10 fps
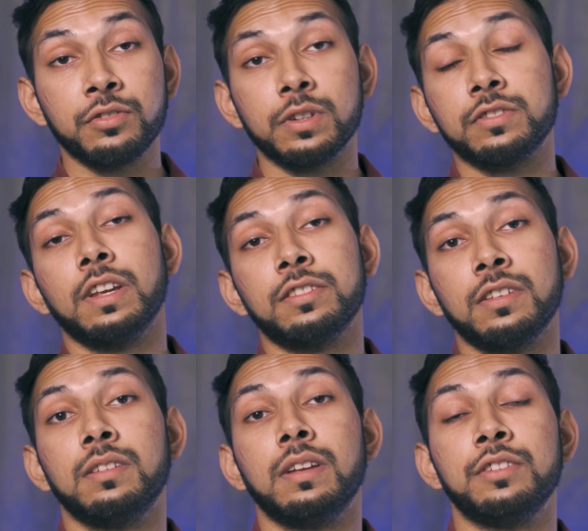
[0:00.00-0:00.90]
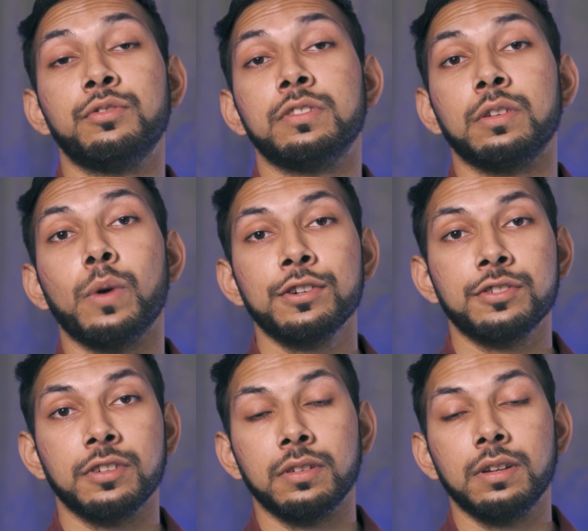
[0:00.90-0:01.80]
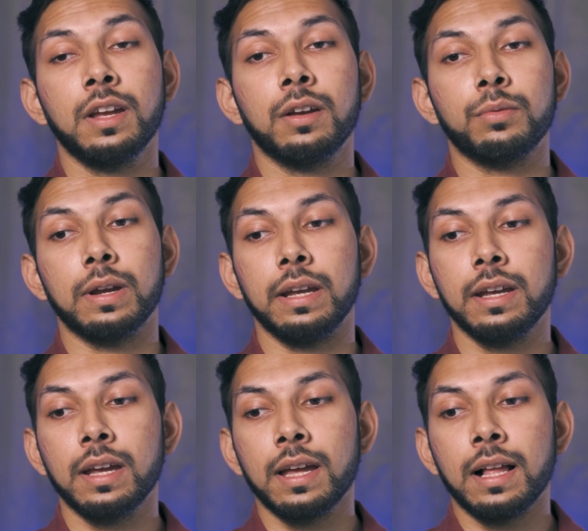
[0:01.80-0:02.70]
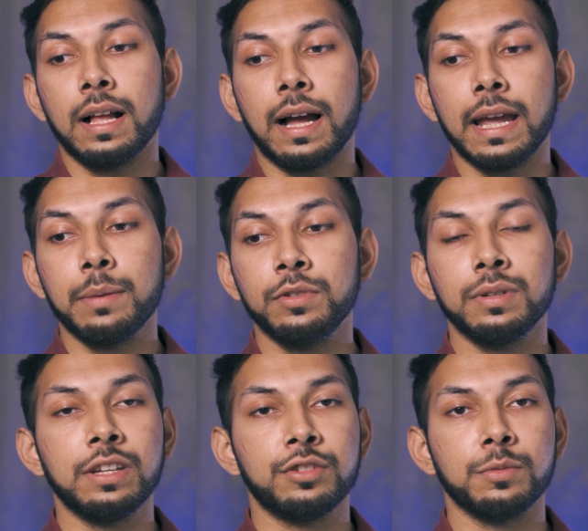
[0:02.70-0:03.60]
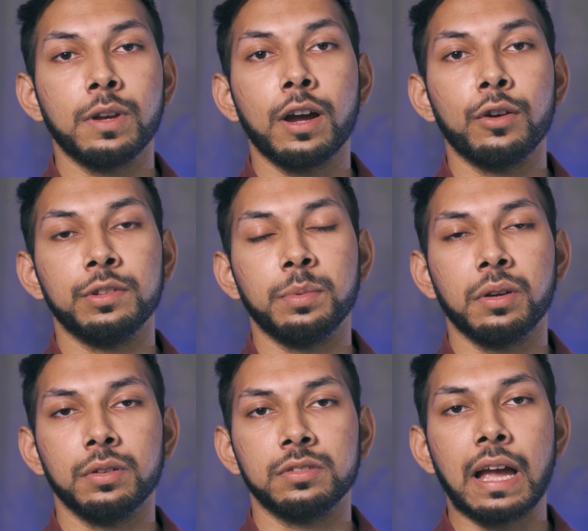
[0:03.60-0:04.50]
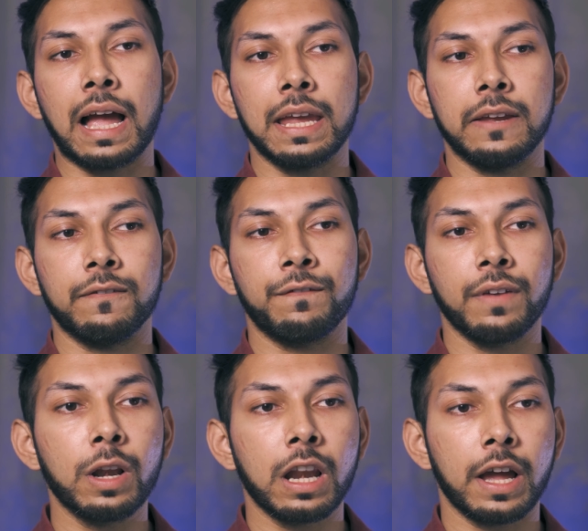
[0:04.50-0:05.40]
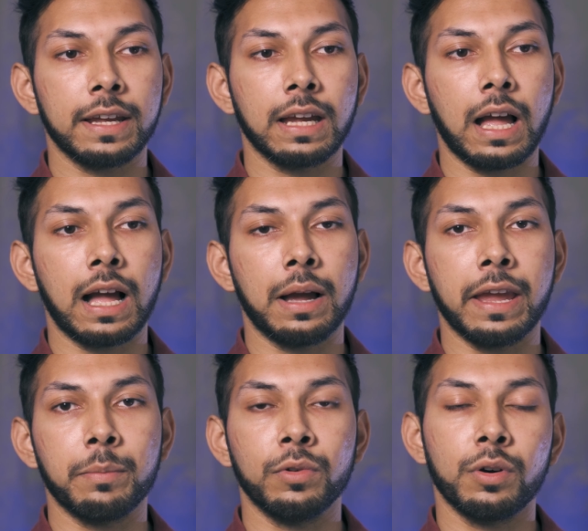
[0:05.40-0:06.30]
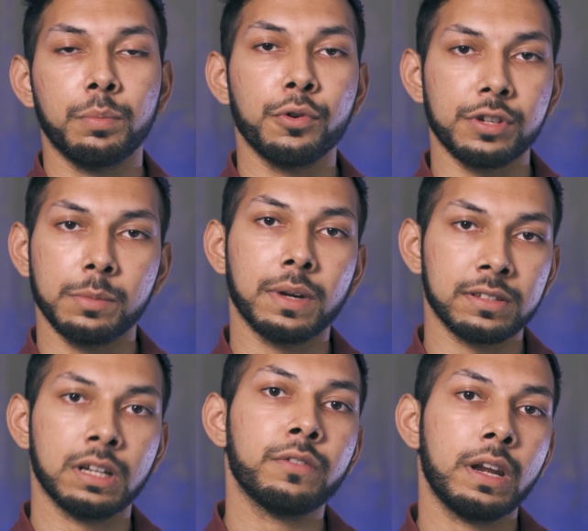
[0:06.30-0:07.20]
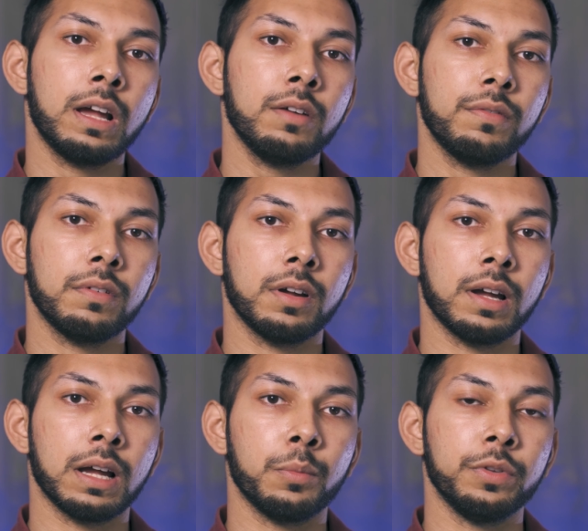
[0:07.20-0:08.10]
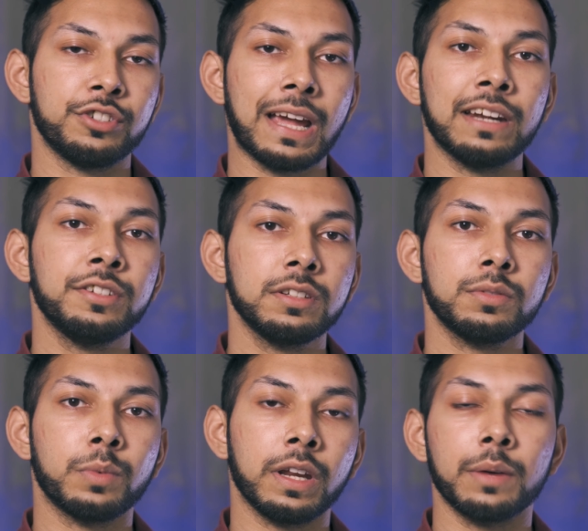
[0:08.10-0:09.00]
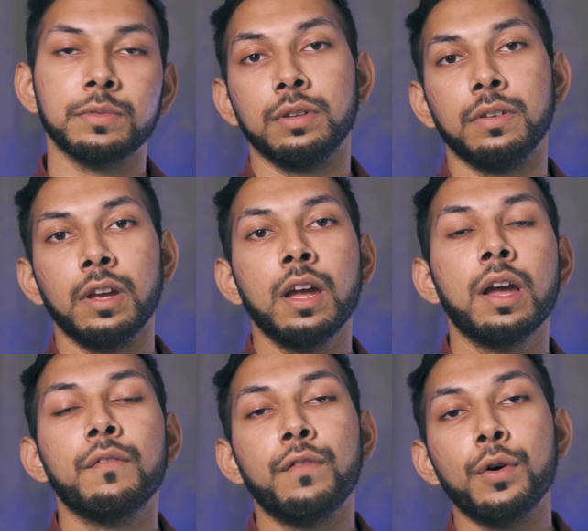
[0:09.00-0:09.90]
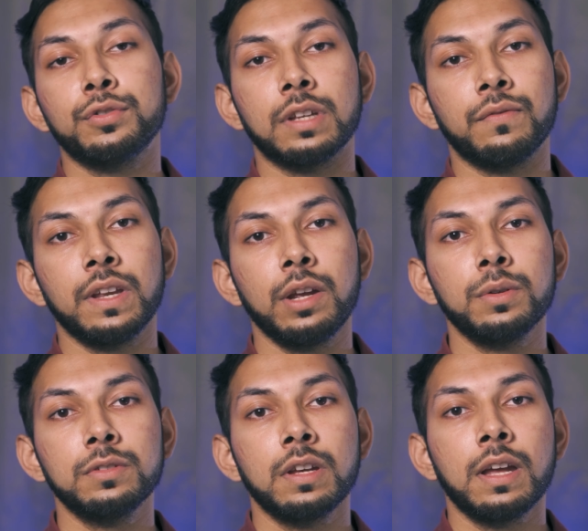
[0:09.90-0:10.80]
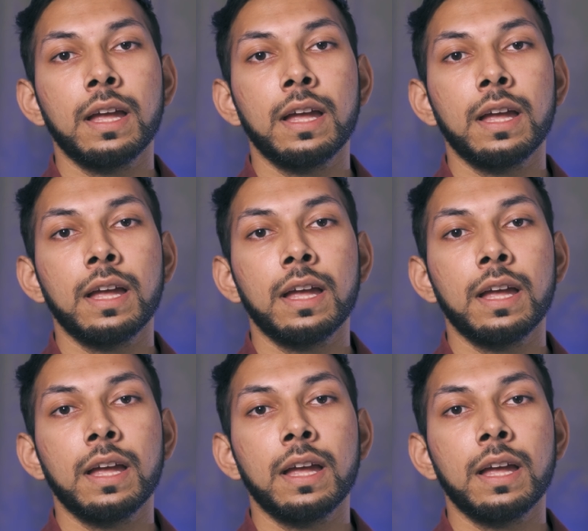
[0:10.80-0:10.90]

interest that's an interesting question really I am doing Egypt now is because I feel like I am not pushing myself enough uh, with the challenges when it comes to photos and videos.